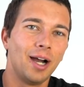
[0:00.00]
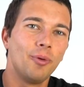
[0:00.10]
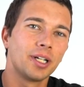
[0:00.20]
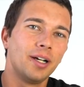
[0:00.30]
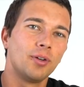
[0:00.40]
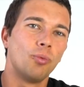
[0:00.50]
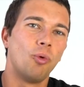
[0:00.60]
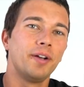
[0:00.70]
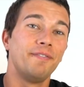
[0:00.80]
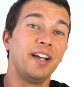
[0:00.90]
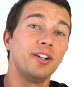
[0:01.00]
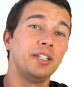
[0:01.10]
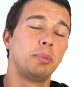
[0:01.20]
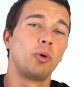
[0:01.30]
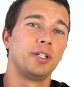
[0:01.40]
I want to cover one very
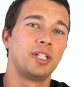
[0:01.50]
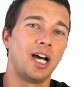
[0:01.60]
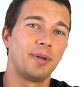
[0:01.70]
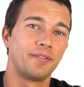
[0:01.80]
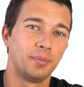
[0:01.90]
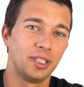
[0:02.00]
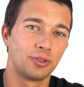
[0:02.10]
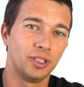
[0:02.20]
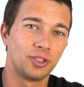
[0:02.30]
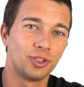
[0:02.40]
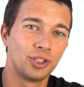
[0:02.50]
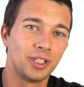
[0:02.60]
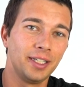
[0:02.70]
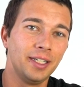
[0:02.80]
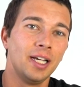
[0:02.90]
important topic from this research
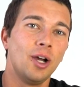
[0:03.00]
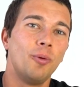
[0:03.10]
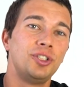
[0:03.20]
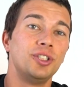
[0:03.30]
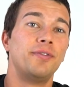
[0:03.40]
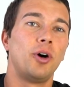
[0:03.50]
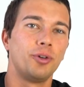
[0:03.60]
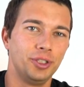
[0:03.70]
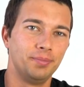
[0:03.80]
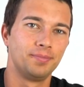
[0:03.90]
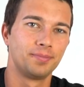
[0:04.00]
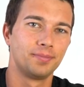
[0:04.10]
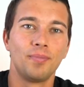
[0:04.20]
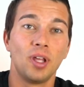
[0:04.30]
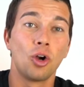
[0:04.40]
study, which is volume.
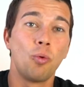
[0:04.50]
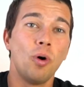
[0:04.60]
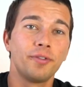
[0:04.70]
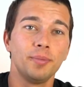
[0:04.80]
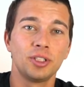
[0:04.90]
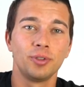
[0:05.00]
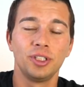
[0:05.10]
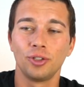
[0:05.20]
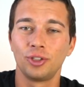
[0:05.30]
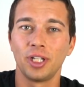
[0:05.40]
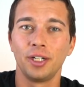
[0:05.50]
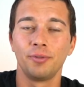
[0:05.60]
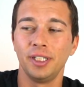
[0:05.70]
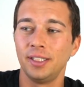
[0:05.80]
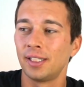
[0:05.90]
A quote from this research study
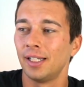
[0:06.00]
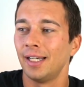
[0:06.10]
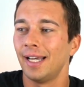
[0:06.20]
reads,